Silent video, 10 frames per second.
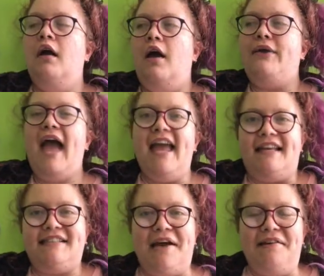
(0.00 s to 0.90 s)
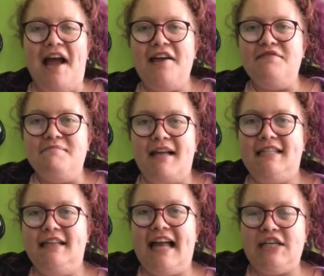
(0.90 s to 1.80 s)
Okay, so now you've
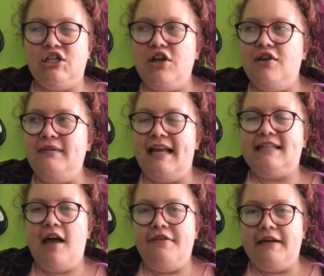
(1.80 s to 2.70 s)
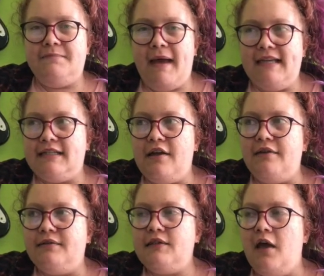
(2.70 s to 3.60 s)
mastered that tune, let's learn those bass
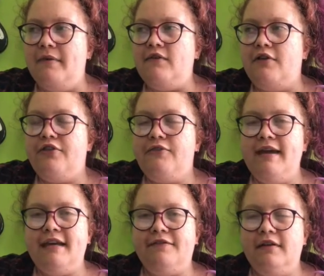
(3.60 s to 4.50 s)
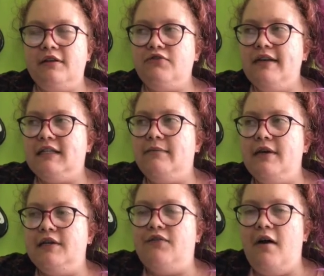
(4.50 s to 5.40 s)
notes. So we've got 3 different strings that we
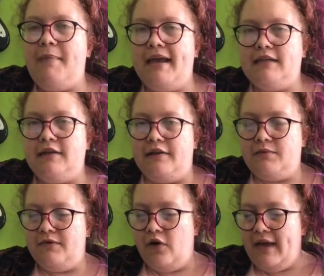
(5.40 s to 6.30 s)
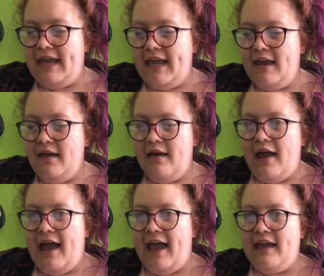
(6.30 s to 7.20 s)
use for our bass notes. We've got E,
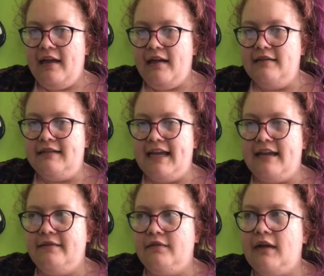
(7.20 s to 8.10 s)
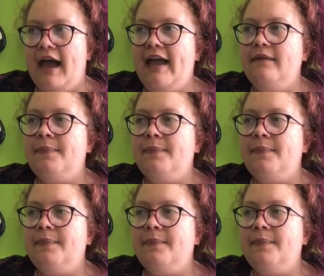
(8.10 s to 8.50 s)
A and D, okay?